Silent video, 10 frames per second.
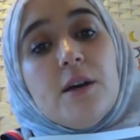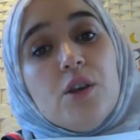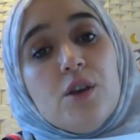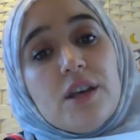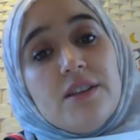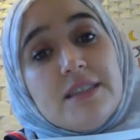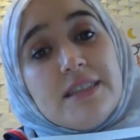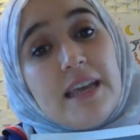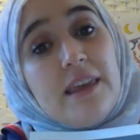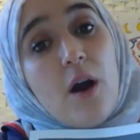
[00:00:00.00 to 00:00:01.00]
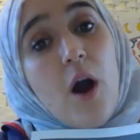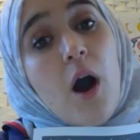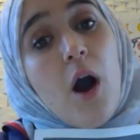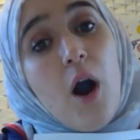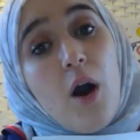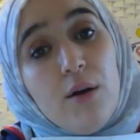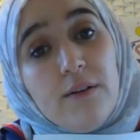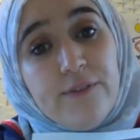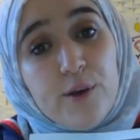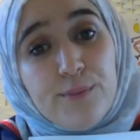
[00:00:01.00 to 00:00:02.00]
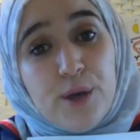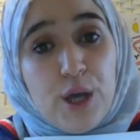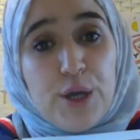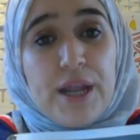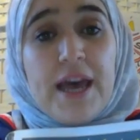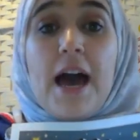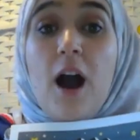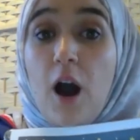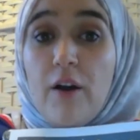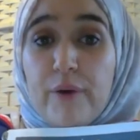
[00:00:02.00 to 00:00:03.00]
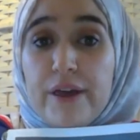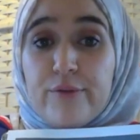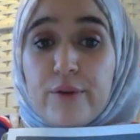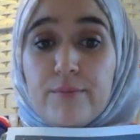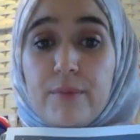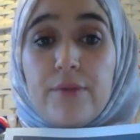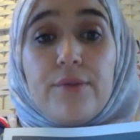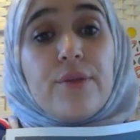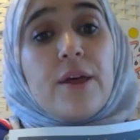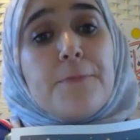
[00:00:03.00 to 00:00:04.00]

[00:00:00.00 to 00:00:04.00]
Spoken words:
you can see the whole full moon halfway through the month,